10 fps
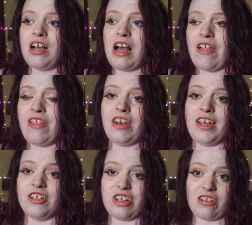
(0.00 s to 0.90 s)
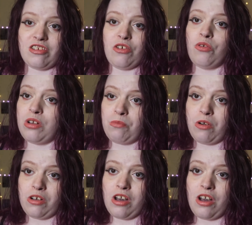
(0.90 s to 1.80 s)
and then I injected it all in
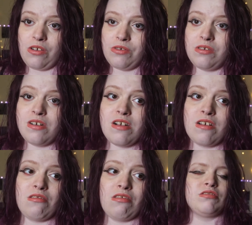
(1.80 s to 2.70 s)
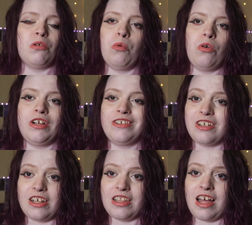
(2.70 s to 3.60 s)
one go. The warning
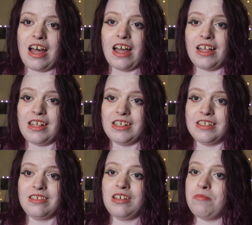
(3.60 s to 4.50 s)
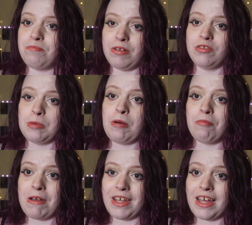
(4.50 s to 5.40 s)
sign there is build up of
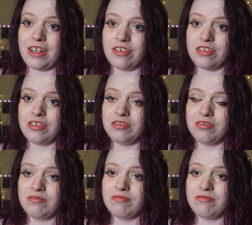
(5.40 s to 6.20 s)
medication.